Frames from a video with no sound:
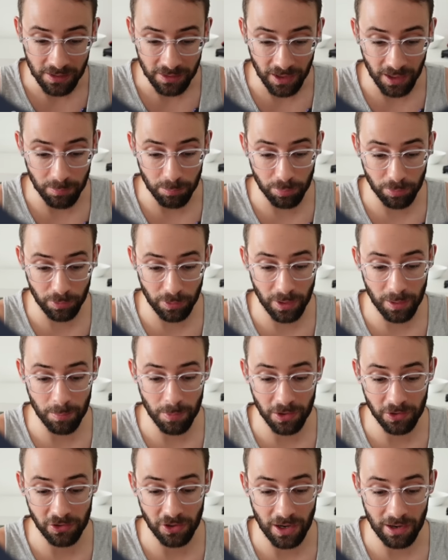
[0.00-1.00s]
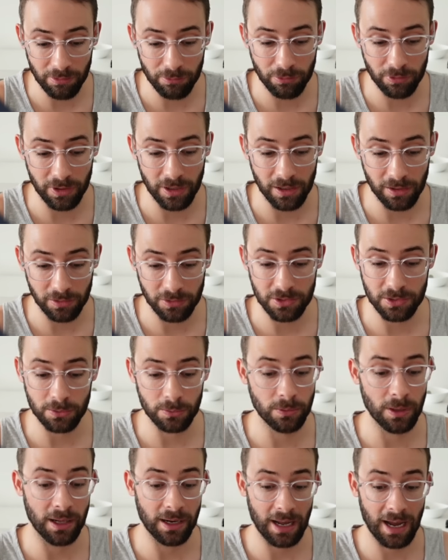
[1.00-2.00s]
that pretty much every L
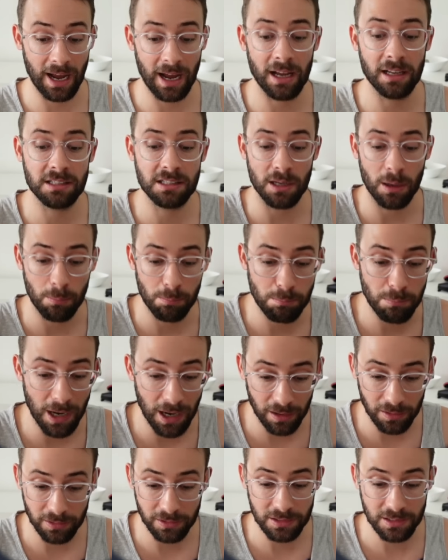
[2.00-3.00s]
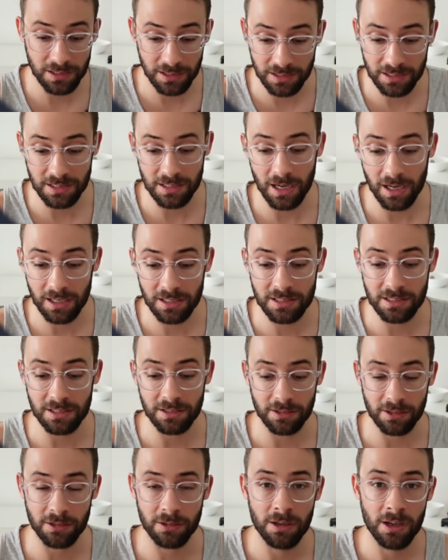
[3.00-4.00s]
two that has a balance that's
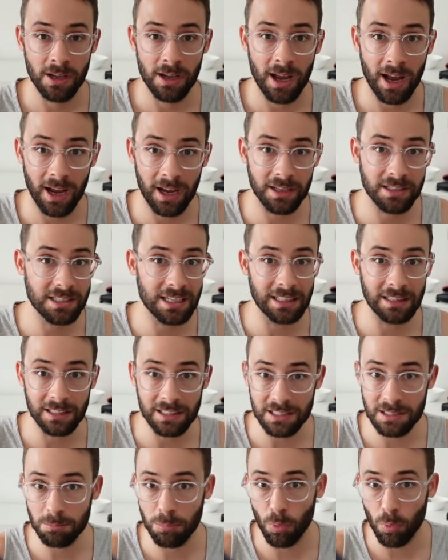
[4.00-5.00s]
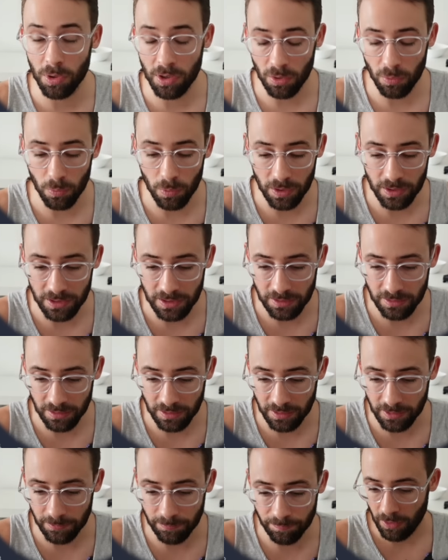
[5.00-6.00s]
non-zero has at least zero point zero one E T H in it.